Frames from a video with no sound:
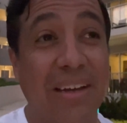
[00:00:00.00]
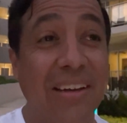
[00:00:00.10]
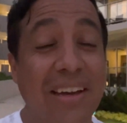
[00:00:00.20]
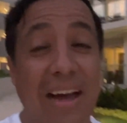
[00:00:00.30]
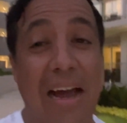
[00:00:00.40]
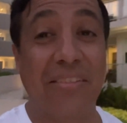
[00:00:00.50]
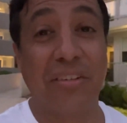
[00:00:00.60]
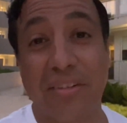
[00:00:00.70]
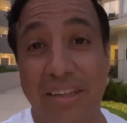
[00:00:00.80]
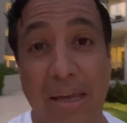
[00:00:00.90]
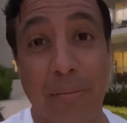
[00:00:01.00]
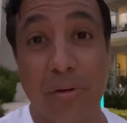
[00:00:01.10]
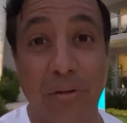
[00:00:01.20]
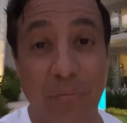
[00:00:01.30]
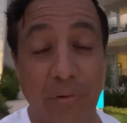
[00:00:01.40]
I actually just came
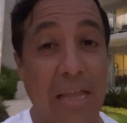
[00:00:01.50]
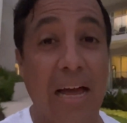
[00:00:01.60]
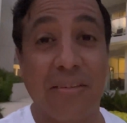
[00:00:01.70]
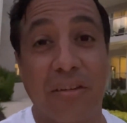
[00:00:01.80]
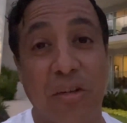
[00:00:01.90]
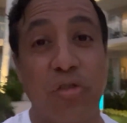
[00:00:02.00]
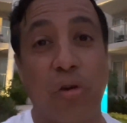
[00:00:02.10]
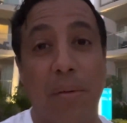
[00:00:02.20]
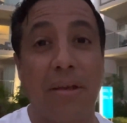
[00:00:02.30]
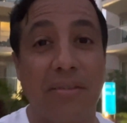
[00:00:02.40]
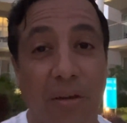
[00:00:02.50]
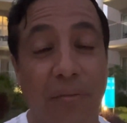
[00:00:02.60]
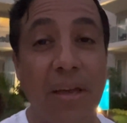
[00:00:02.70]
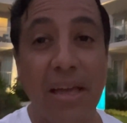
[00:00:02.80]
to relax and enjoy myself.